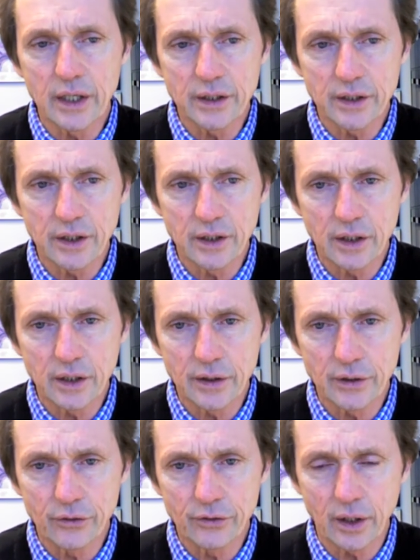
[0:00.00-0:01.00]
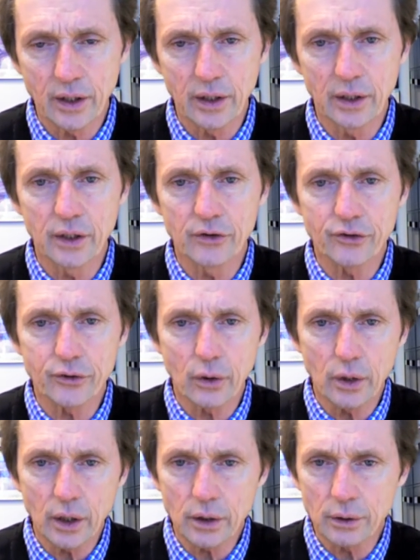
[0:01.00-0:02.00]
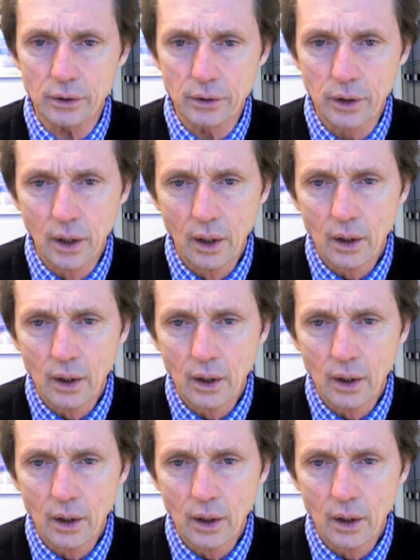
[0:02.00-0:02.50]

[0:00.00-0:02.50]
1800s on a historical